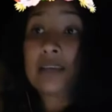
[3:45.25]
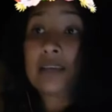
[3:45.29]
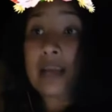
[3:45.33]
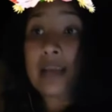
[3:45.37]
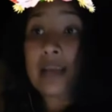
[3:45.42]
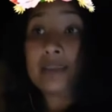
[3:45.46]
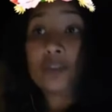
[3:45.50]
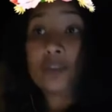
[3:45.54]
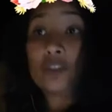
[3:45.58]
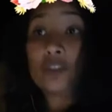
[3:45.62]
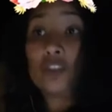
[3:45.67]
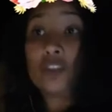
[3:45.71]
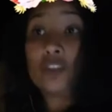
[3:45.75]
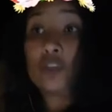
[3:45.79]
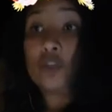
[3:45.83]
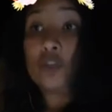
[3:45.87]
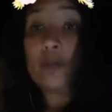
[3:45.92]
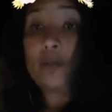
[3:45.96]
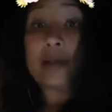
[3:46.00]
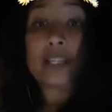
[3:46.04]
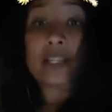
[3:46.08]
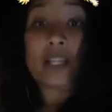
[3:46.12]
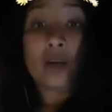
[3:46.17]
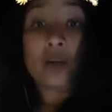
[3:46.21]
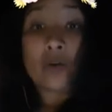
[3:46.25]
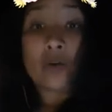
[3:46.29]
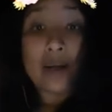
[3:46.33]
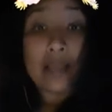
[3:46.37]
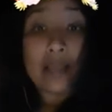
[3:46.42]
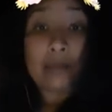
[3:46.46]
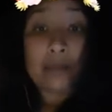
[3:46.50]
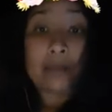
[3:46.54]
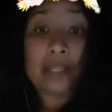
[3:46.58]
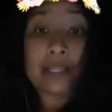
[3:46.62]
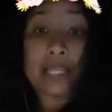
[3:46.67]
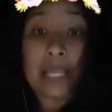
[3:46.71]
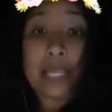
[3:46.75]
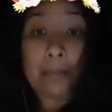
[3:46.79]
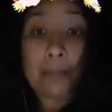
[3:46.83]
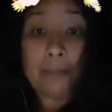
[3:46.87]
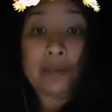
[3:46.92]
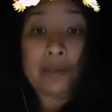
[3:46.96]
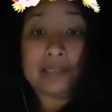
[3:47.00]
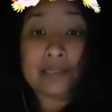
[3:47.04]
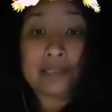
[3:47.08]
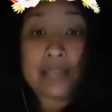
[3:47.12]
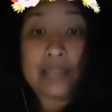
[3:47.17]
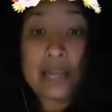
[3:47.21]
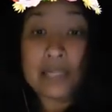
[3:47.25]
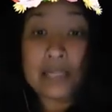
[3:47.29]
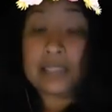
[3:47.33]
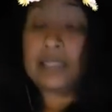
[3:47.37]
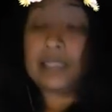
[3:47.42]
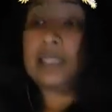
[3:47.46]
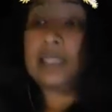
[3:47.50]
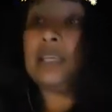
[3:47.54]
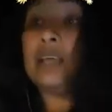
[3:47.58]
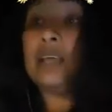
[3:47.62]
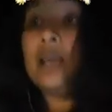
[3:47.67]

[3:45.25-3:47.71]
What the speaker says: Guys, you should know by now, I am an A personality.